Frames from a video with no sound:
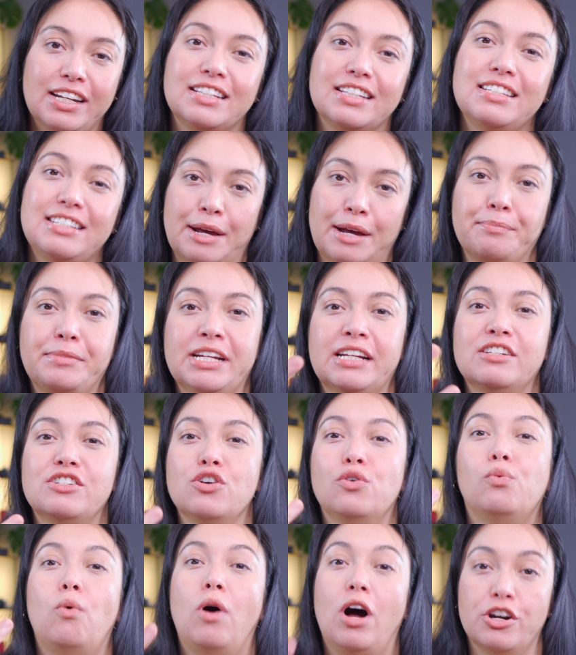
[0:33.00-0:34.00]
that it's tempting
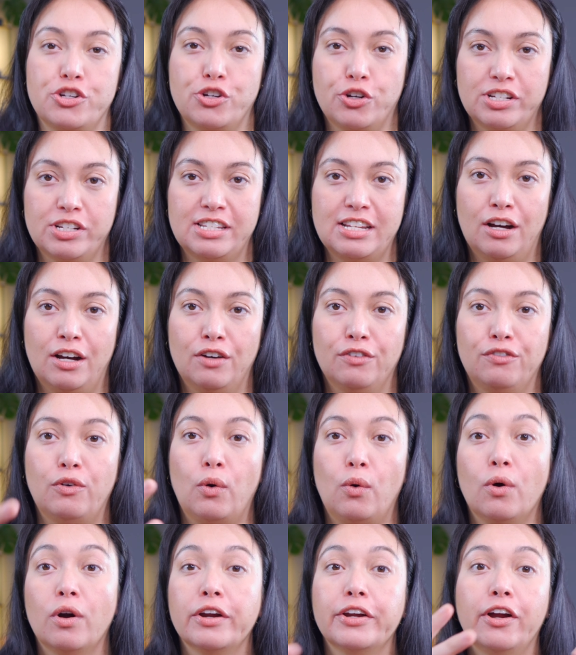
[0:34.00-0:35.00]
to watch
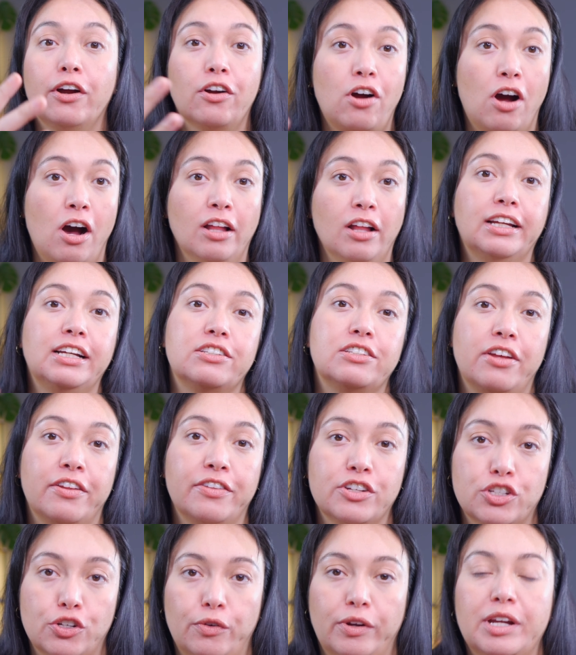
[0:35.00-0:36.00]
yourself or your colleagues
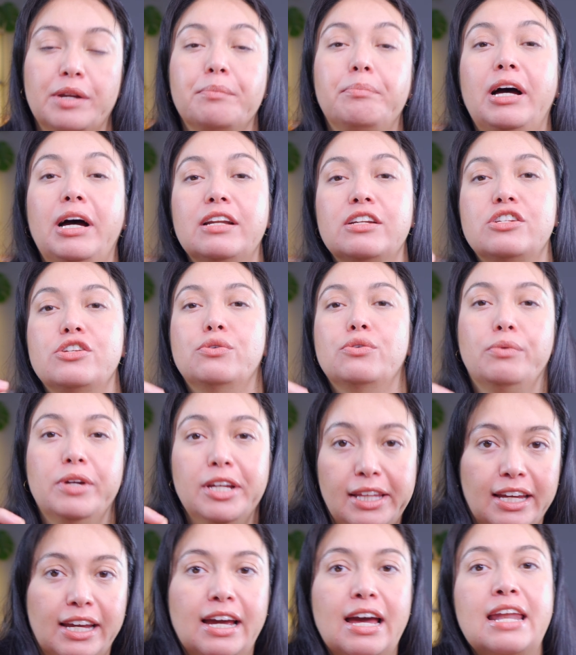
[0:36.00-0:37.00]
on the screen, but to really